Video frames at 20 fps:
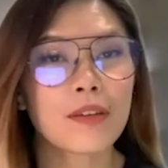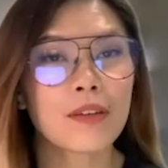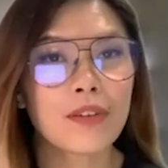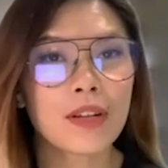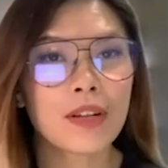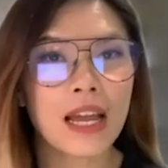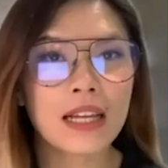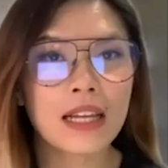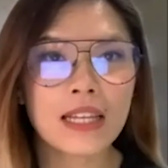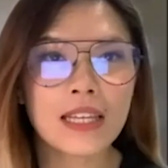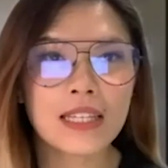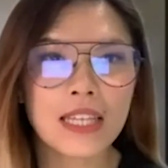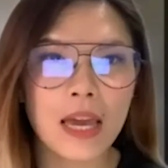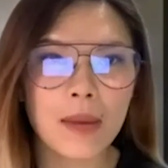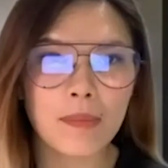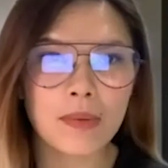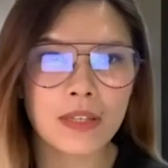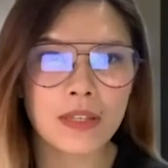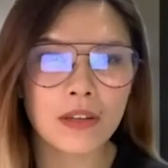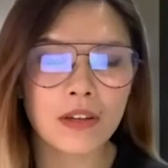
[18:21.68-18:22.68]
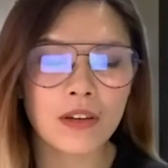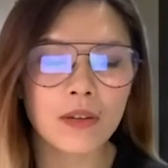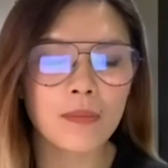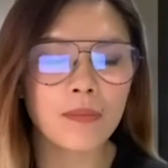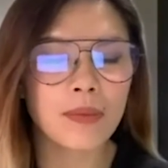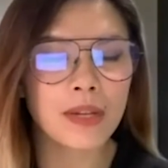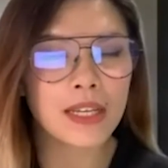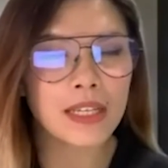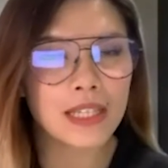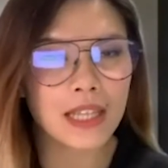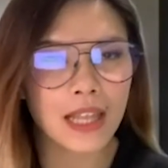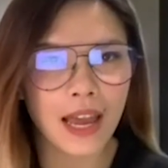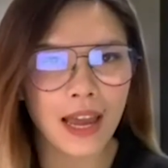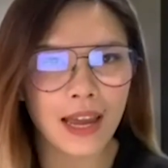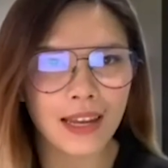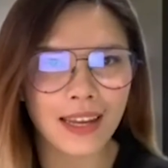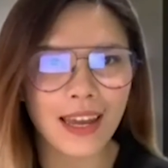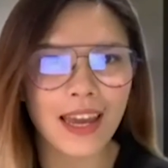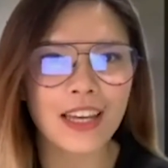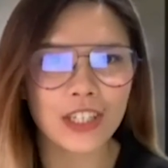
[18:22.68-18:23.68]
you like this episode, please
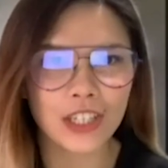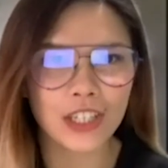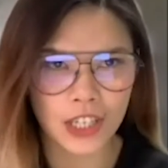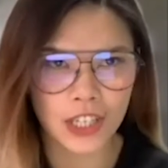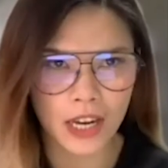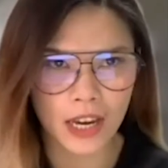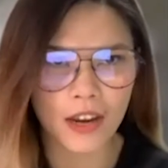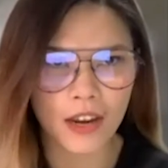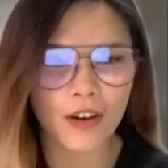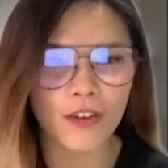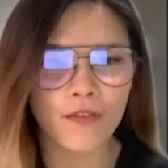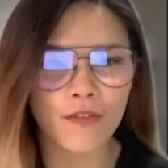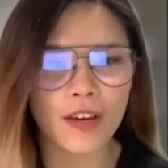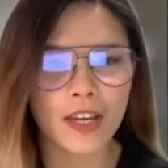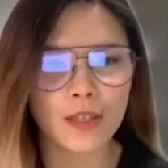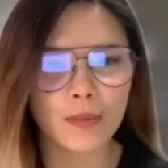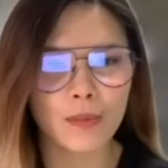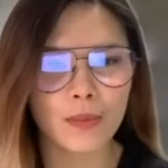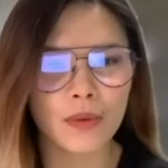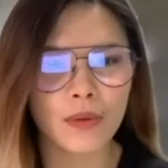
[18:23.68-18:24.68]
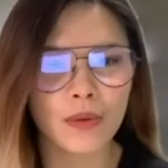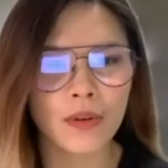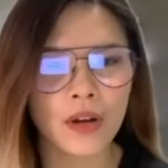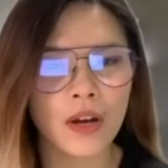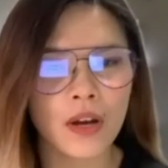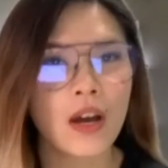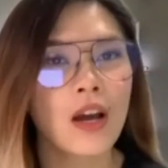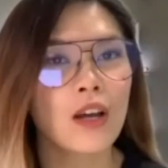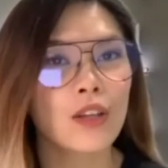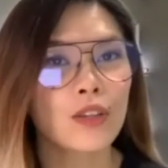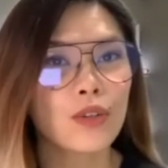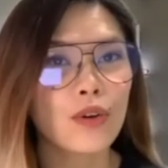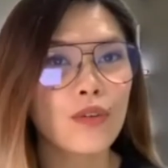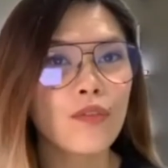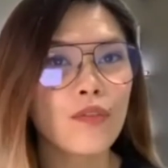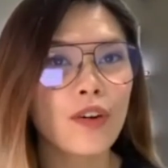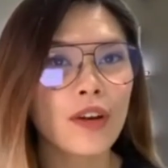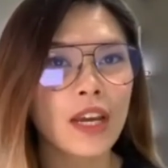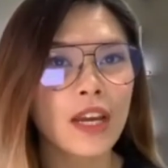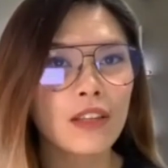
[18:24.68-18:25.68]
like and share on Facebook. Don't
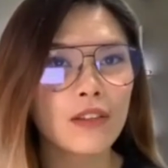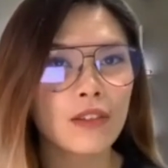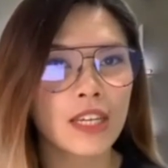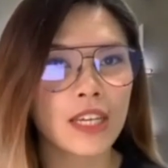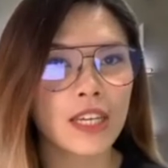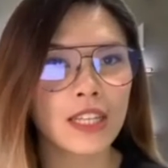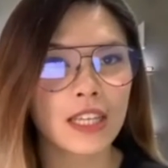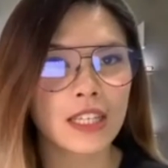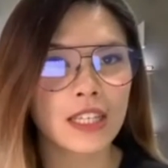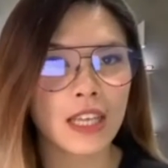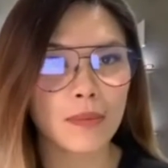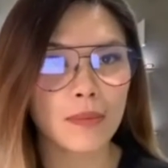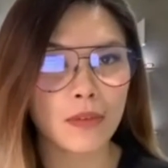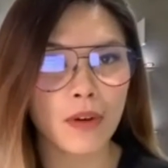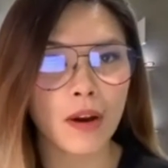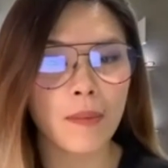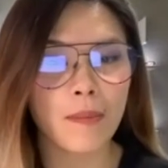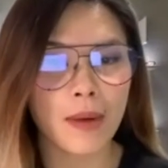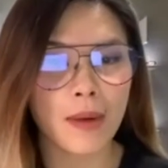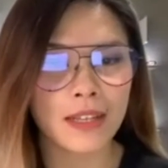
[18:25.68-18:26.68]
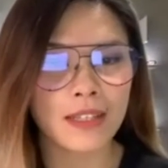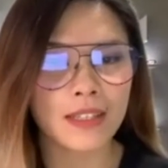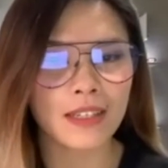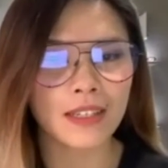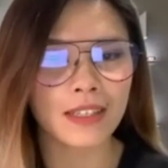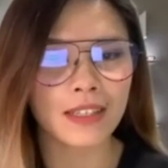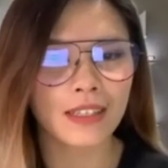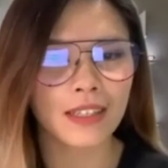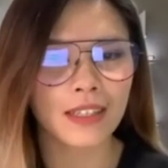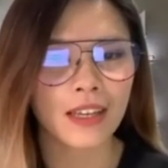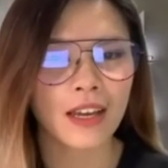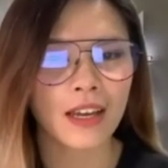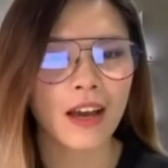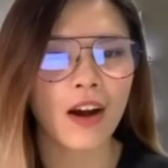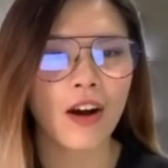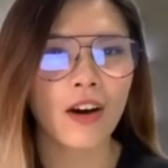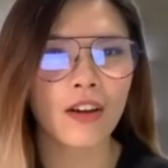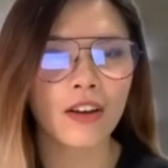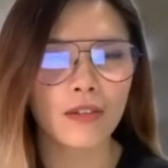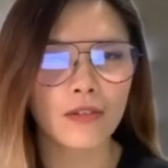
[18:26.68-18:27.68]
forget to hit the subscribe button
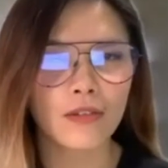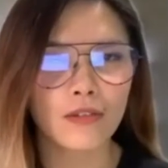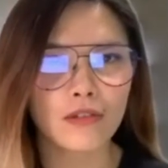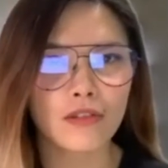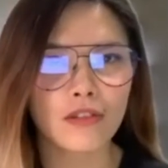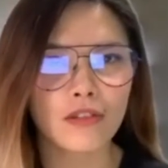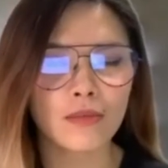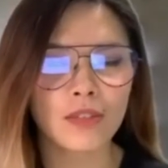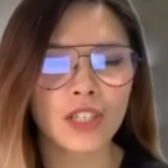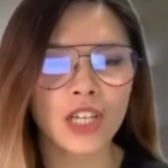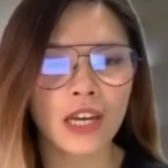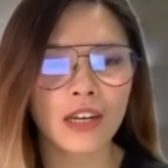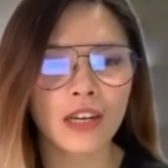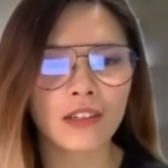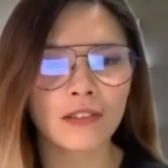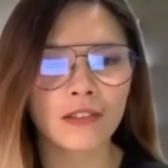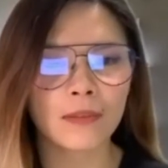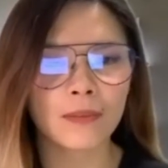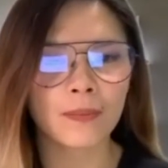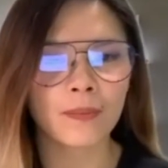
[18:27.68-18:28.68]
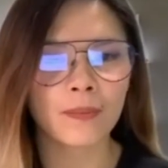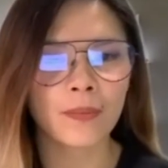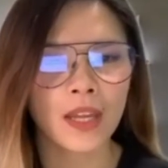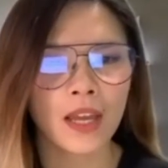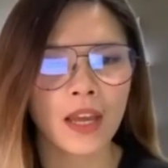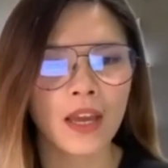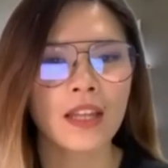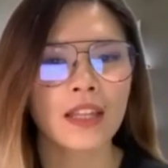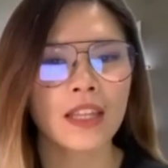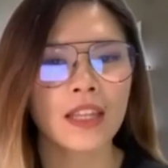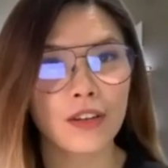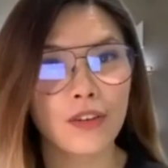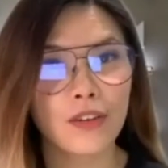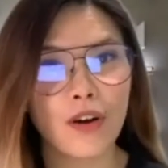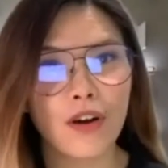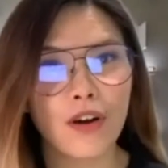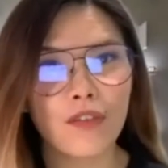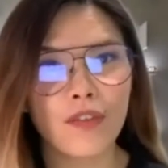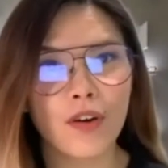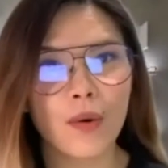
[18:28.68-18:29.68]
on our YouTube channel. Thank you
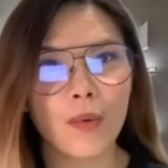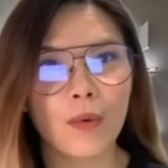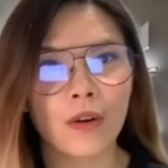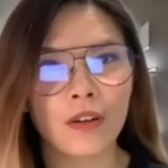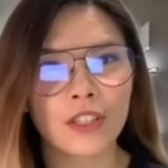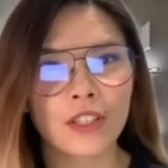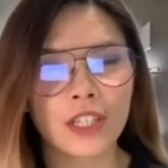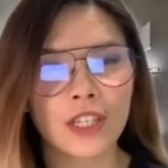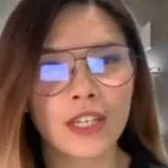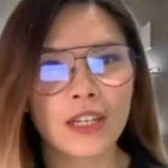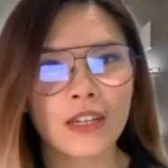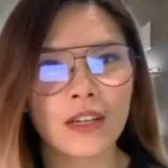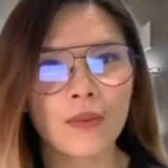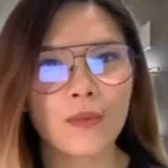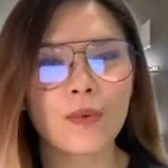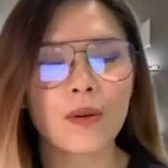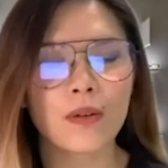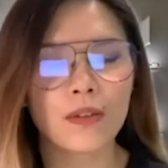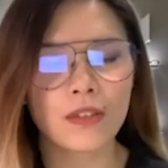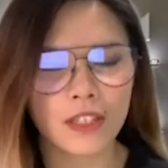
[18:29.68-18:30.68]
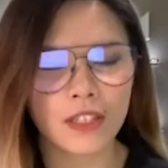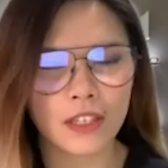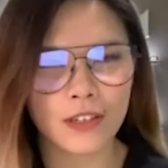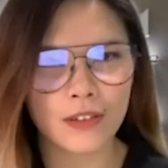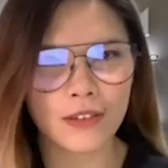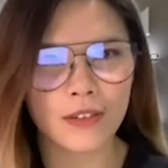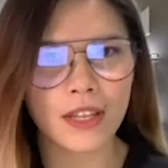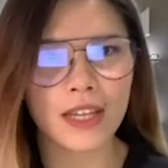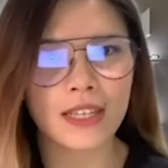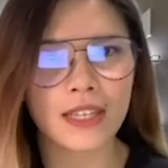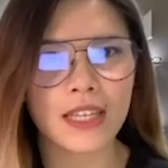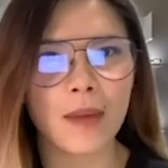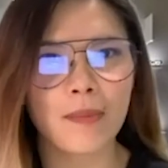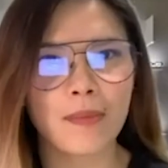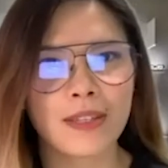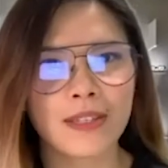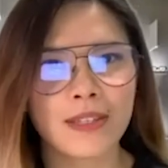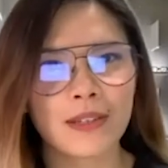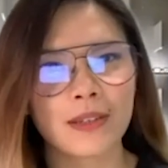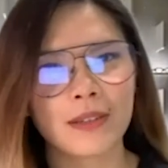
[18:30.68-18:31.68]
all for watching. We'll see you next
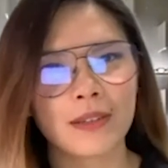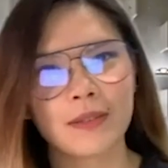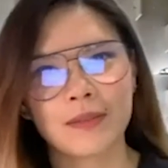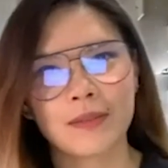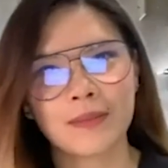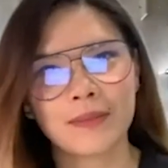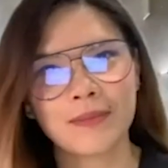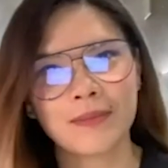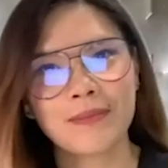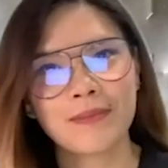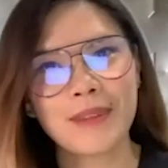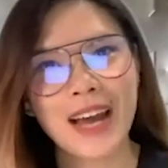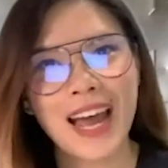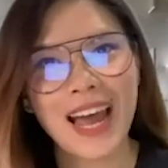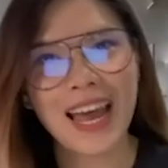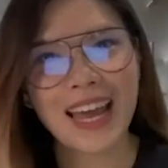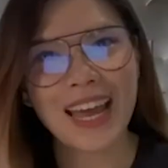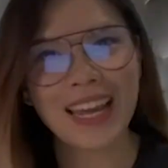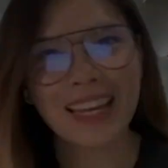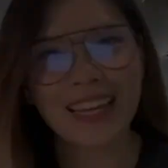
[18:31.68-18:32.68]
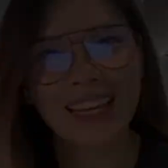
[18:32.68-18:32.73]
episode. Bye.